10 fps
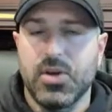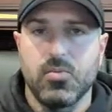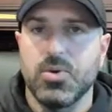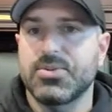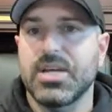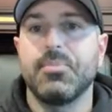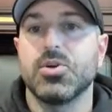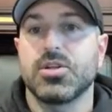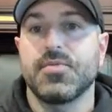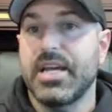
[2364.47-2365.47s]
You'll get real-time
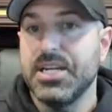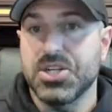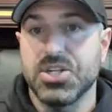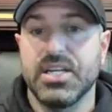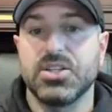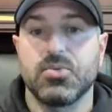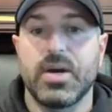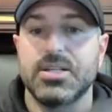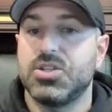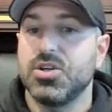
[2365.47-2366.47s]
push notifications sent
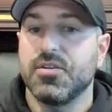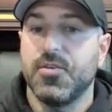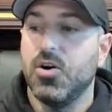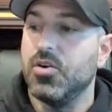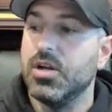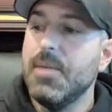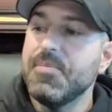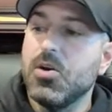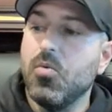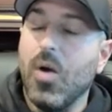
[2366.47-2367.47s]
directly to your phone
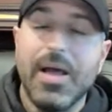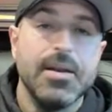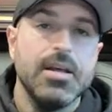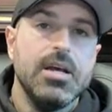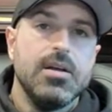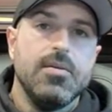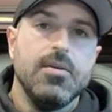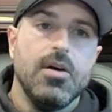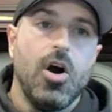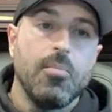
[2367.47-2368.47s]
when
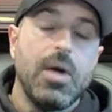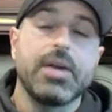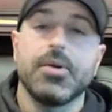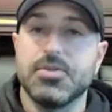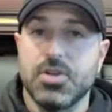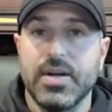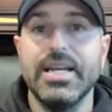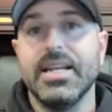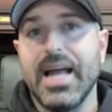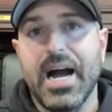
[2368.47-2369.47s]
our moderators are
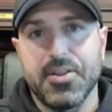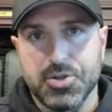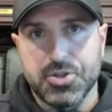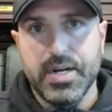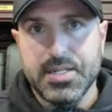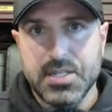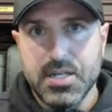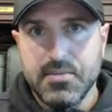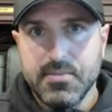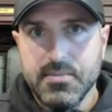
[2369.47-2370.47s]
in and out of their trades.